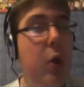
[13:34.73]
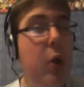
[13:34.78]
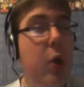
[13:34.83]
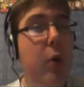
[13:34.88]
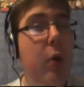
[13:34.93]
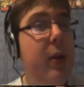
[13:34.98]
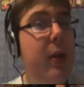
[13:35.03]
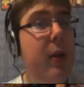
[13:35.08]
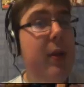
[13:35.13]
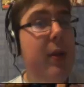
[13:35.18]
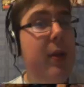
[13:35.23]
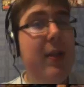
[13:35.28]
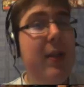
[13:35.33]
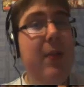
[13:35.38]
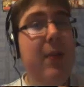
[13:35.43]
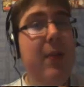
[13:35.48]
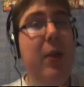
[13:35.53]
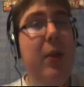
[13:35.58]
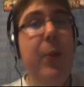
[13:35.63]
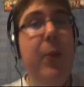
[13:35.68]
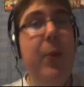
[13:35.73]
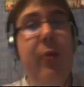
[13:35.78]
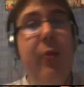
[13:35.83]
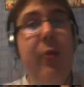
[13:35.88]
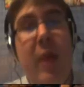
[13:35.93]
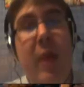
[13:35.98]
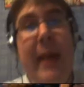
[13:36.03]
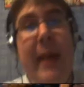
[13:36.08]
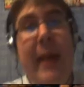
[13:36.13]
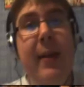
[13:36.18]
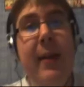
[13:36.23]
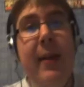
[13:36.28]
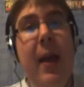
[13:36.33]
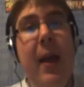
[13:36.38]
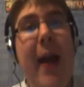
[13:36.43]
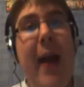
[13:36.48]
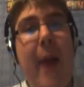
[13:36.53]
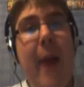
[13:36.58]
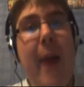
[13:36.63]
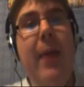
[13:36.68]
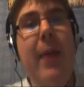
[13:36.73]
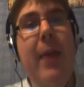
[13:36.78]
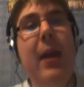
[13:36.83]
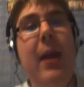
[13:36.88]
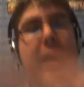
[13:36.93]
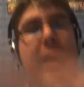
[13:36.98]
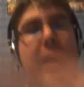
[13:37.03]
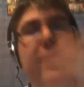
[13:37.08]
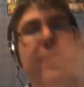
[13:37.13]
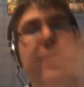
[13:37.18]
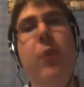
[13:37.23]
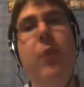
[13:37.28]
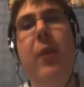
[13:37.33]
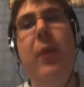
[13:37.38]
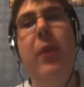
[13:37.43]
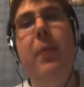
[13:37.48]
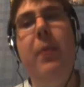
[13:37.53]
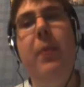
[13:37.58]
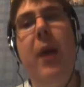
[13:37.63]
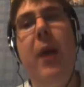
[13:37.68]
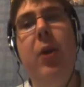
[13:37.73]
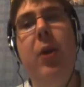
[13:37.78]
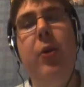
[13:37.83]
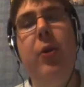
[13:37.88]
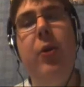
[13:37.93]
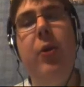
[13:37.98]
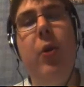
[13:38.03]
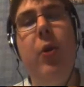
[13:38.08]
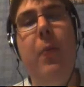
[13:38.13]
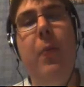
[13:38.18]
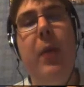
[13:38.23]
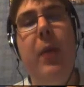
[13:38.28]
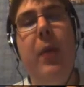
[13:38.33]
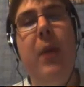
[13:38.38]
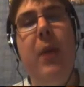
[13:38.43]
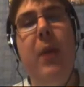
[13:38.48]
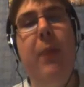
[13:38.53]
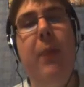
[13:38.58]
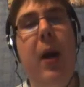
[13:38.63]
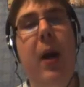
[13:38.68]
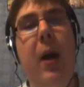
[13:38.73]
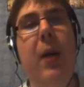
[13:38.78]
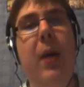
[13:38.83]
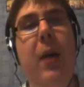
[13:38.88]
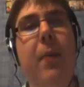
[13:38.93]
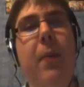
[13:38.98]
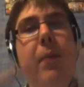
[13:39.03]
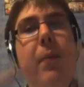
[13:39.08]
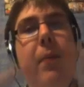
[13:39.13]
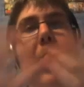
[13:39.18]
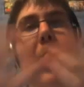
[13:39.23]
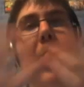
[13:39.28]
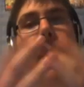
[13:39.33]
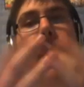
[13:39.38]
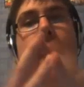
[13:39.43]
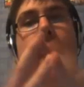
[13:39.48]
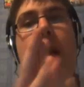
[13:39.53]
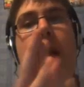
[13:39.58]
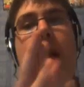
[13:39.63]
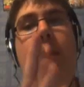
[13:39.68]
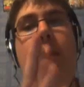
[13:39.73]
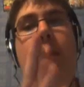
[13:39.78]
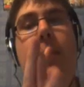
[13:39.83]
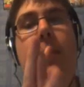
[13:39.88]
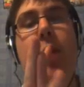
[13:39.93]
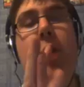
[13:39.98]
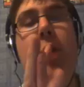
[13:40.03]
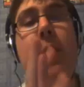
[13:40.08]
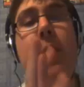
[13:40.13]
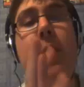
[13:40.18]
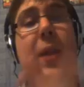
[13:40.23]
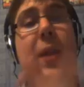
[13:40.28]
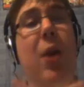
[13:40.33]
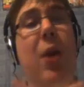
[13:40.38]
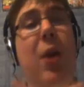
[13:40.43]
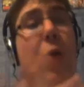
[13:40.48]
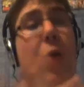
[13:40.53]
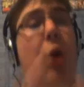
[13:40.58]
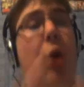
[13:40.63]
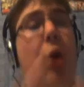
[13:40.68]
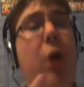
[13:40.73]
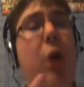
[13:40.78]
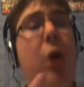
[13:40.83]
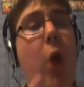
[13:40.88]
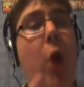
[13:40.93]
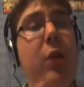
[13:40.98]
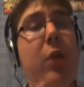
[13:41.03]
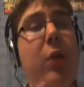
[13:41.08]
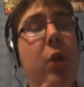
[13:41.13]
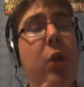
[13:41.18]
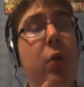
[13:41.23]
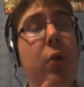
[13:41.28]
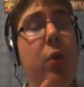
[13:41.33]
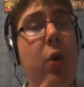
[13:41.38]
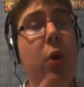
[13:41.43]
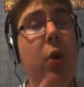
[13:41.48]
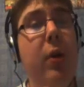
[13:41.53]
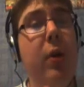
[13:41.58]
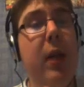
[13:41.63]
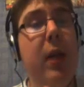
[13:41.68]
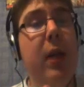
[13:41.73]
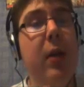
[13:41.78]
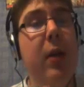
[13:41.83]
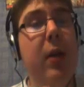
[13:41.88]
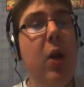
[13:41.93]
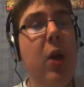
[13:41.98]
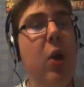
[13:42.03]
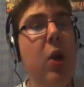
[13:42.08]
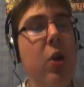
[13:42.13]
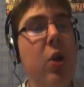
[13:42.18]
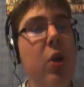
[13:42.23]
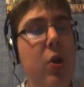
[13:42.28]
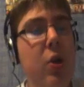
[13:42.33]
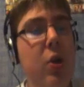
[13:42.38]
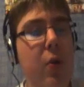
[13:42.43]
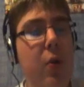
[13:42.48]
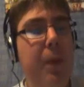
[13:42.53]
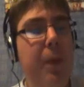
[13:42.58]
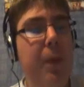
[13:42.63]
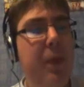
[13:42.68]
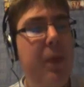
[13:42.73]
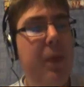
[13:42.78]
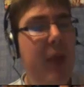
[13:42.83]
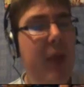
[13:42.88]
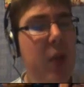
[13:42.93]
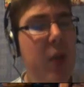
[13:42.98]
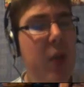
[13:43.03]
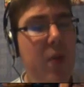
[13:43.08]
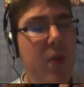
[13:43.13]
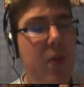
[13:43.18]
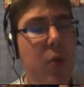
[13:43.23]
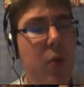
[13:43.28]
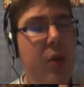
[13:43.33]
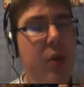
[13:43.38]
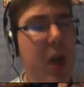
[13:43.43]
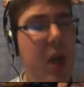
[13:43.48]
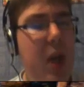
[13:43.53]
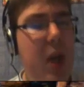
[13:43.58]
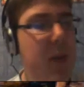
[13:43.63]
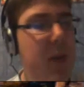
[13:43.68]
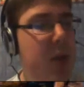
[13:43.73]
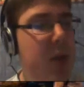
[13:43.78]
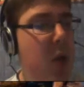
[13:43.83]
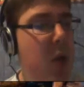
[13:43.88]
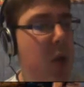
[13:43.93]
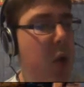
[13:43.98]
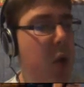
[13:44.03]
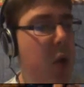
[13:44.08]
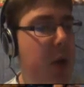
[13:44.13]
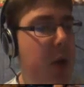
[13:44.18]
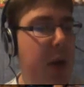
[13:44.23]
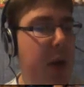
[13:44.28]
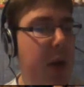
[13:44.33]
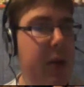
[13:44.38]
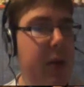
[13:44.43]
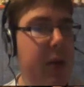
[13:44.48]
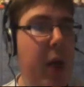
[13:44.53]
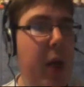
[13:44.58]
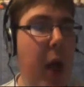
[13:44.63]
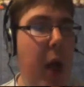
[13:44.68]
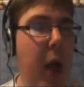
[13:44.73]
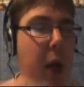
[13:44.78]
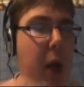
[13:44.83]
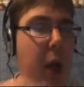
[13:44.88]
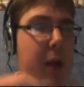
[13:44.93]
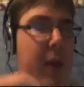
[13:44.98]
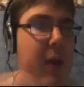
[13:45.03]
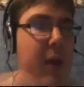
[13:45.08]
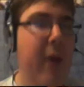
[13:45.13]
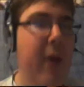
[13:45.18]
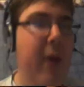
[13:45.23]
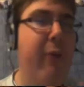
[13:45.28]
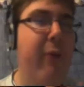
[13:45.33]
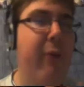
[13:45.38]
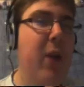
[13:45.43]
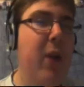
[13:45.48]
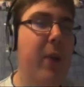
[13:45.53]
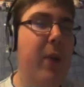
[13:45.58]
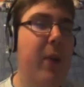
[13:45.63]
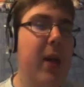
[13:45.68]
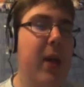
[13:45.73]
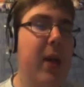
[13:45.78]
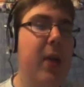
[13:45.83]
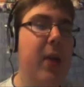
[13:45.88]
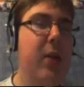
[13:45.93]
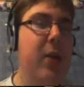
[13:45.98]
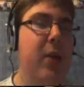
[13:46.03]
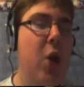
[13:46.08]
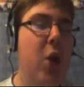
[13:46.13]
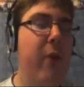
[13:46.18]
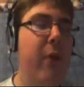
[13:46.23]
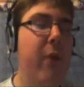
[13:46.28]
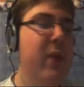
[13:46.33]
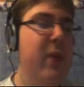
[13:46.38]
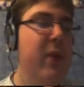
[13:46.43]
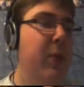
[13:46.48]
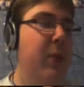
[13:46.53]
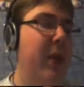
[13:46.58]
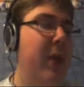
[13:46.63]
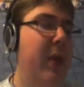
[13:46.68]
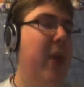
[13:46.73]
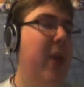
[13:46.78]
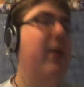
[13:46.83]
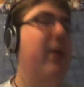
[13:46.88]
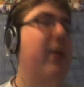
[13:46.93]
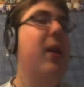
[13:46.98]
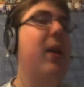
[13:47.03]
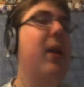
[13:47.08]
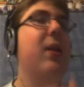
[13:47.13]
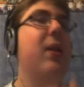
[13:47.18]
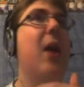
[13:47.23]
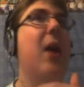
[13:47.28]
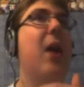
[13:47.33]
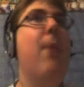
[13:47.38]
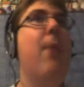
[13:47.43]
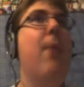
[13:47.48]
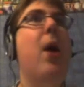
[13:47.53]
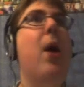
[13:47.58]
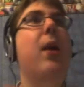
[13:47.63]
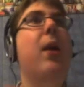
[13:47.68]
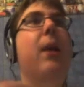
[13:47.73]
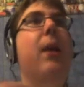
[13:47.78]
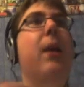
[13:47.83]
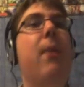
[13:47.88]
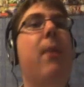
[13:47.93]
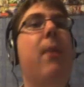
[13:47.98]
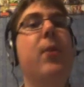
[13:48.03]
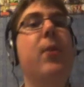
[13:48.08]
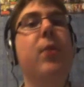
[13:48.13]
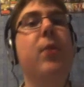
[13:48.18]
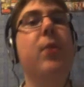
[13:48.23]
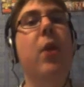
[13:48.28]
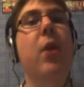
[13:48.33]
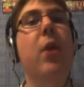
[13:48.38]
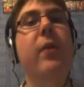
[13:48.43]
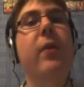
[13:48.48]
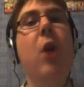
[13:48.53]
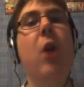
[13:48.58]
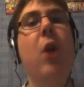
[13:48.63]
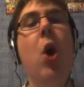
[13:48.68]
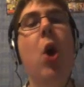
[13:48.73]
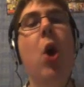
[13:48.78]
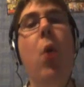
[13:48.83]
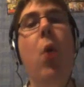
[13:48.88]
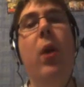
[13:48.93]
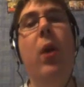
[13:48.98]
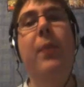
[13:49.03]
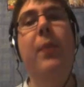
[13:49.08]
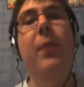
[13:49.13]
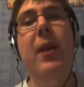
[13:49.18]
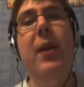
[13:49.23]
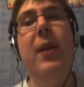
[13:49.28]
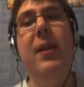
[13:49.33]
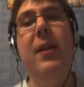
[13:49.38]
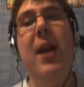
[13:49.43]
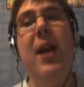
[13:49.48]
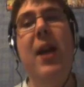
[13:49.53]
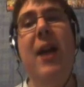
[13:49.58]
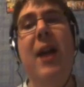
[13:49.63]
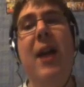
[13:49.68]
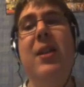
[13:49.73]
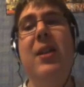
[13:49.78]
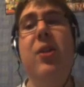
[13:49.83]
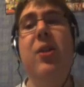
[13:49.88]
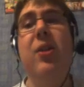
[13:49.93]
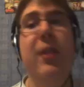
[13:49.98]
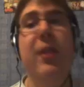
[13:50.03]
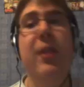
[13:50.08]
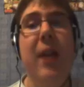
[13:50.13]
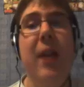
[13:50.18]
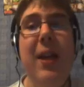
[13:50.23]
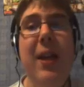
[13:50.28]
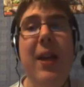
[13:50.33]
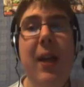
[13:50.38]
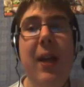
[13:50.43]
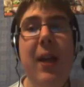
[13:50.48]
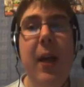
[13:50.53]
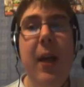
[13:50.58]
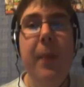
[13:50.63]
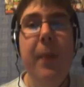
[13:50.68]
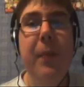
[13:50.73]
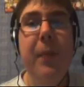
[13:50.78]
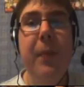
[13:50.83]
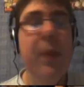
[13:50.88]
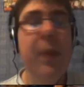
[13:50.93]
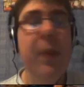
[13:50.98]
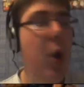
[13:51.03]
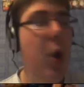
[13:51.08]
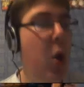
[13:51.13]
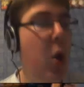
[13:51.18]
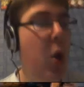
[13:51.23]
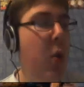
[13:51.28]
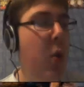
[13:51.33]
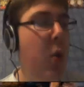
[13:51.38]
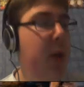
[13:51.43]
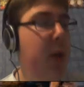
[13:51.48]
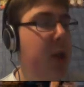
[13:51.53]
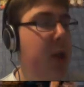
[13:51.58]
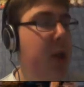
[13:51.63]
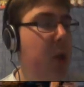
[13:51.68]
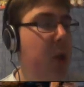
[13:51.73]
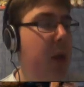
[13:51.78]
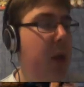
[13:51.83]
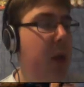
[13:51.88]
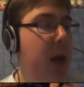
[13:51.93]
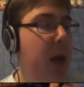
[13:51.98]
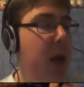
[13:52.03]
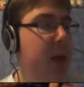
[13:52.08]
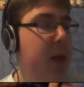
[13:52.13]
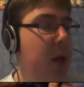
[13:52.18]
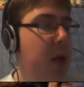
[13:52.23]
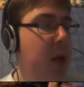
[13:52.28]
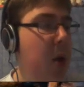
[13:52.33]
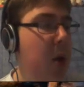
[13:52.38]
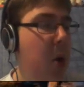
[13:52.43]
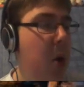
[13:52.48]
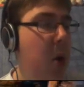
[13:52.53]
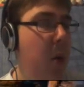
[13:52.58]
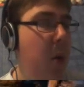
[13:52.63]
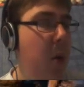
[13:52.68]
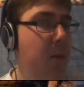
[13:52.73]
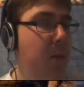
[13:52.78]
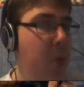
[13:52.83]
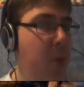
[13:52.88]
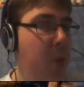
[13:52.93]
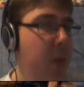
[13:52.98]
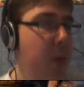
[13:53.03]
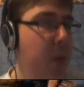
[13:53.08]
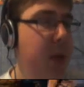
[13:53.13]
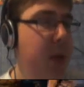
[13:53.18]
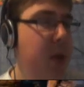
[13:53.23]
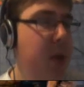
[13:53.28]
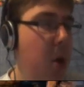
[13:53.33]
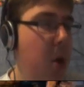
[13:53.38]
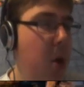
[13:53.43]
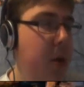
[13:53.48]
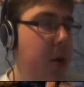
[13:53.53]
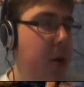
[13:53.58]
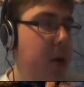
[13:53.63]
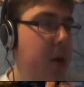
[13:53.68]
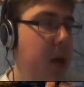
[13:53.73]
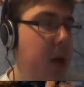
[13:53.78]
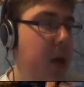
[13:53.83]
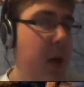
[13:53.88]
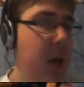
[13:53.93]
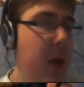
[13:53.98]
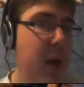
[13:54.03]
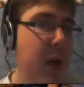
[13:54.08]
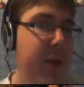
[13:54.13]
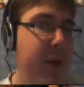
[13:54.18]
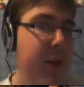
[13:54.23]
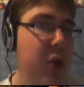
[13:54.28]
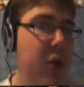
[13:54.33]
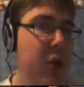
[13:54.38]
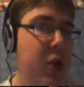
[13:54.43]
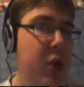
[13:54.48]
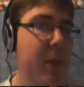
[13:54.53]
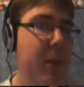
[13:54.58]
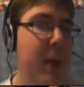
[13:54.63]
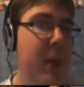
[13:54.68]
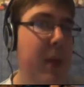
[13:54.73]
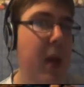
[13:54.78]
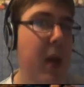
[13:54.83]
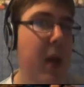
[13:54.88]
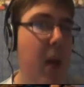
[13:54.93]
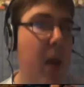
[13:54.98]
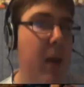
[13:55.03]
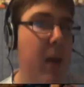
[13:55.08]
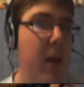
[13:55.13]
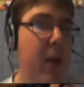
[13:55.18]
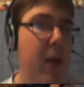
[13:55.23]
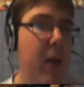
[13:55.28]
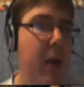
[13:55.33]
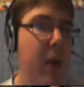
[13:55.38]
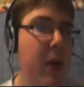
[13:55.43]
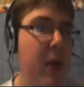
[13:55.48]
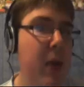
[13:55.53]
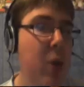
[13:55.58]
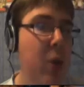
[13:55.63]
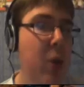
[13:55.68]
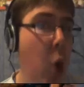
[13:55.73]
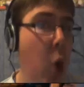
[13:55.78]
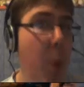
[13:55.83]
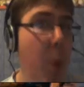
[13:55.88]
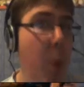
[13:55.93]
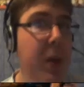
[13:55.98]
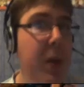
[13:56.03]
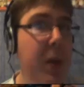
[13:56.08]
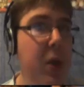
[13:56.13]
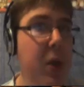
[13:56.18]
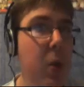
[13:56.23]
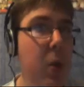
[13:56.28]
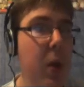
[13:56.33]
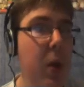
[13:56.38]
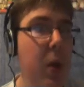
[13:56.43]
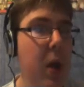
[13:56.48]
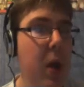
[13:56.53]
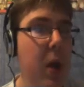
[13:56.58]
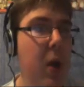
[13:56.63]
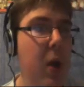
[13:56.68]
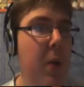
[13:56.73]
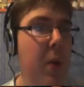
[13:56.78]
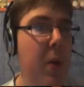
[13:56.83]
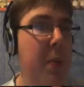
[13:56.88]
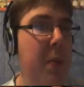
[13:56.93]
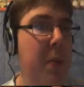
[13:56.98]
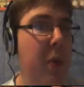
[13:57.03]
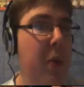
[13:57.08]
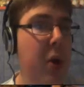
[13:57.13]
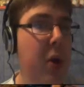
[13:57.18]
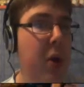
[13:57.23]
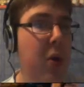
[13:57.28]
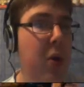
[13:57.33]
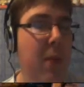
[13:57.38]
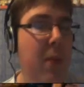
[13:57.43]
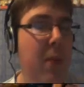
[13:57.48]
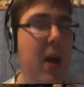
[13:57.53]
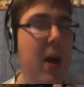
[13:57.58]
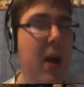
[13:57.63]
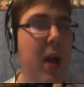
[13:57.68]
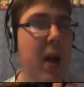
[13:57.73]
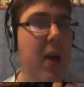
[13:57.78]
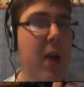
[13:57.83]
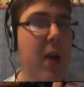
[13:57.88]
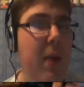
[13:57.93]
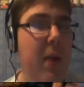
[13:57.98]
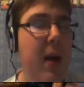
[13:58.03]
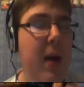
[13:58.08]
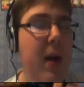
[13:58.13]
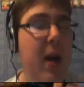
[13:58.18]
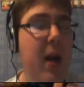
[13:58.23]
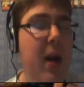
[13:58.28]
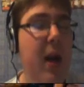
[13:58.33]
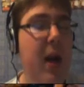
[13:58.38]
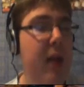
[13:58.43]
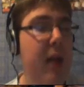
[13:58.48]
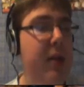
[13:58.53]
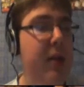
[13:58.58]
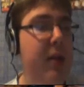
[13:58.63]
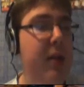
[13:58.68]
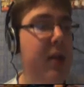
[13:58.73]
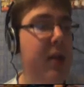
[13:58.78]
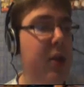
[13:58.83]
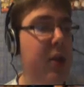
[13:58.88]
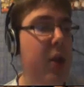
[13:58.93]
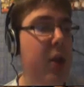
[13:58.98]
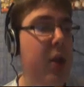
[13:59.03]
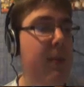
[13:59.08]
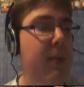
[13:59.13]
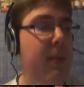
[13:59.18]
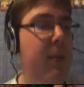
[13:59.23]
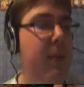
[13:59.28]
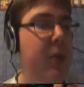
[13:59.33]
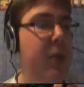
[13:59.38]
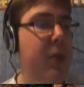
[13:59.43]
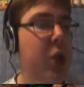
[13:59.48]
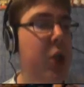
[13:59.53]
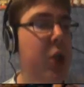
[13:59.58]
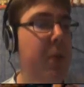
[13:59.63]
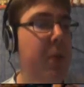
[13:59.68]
or you could simply upgrade and then give something back to the company by getting a membership and then unlocking all this good content. So that's what most games do. They have like a free to play service, but then you have like a membership service where the players get access to the entire game. Will they do that? Probably not. If it's such a big game like this, hope they do. But my eyes is on a